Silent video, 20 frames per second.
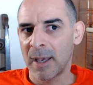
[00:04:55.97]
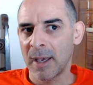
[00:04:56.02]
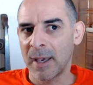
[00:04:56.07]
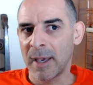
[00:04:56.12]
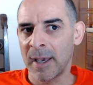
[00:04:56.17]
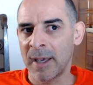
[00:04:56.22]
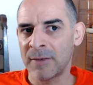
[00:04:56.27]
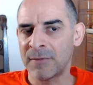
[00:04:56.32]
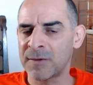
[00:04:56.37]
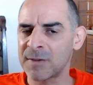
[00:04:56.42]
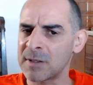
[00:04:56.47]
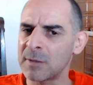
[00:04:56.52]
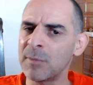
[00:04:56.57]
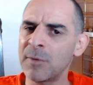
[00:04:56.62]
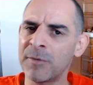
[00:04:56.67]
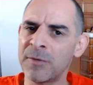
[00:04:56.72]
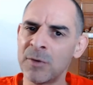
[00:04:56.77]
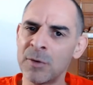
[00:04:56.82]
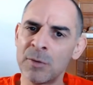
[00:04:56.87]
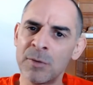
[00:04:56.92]
And for some
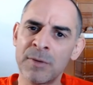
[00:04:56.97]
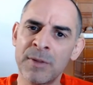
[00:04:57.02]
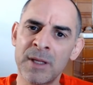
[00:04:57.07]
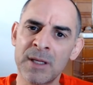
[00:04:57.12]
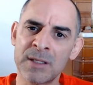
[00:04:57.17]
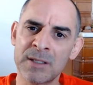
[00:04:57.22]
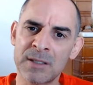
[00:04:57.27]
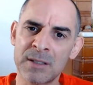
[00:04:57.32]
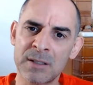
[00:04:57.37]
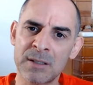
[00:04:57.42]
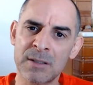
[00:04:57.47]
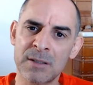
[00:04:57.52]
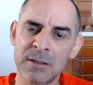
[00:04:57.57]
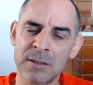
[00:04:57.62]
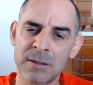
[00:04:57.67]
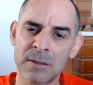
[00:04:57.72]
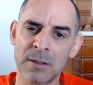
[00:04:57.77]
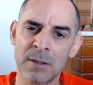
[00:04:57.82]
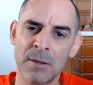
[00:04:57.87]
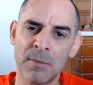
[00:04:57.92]
of you, this
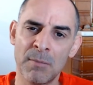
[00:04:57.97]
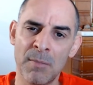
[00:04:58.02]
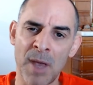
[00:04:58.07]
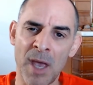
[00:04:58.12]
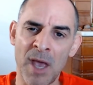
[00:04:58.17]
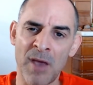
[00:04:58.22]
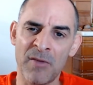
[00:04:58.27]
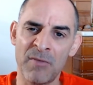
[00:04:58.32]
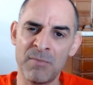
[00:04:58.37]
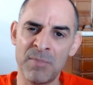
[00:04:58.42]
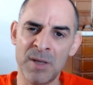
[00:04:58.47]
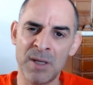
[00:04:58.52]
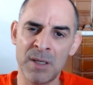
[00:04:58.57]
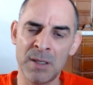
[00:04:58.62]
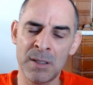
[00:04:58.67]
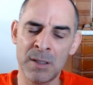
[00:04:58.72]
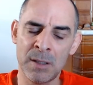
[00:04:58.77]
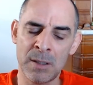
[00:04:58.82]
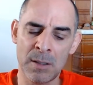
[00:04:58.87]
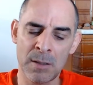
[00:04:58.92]
may have
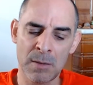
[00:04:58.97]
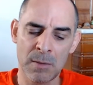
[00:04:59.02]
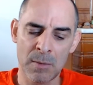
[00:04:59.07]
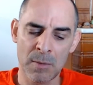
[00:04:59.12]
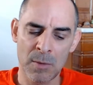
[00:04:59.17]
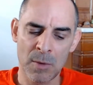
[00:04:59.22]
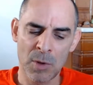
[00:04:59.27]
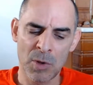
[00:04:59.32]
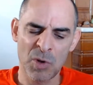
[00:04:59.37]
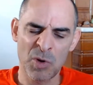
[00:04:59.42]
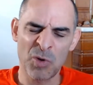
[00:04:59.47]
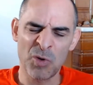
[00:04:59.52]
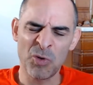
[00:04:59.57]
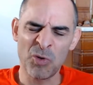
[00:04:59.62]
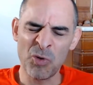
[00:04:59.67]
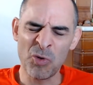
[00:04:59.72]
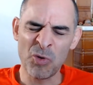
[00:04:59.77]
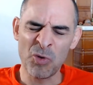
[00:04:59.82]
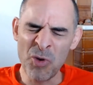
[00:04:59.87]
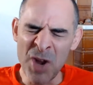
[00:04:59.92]
been
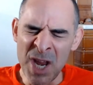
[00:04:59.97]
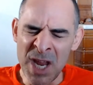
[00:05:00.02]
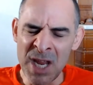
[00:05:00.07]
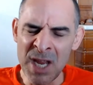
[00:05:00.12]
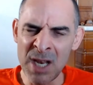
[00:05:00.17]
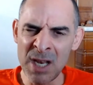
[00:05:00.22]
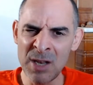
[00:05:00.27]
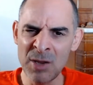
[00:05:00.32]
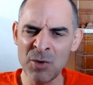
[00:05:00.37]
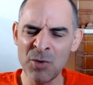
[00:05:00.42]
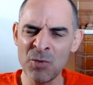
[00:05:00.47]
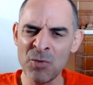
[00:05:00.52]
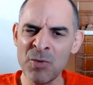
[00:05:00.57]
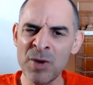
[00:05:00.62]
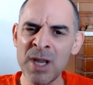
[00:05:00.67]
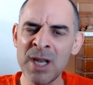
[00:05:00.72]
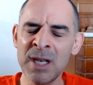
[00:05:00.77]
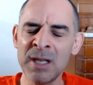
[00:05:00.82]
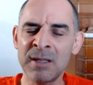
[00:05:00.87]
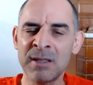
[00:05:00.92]
really,
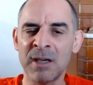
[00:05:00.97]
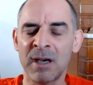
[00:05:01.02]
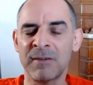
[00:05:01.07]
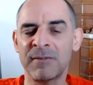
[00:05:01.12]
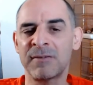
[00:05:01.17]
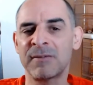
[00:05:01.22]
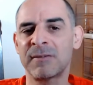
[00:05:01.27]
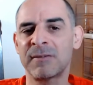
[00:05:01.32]
really tough.